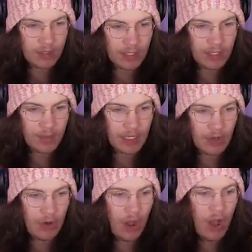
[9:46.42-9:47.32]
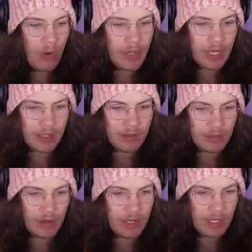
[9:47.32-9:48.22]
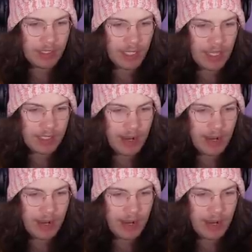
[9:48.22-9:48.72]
Then let me, oh, we can go downstairs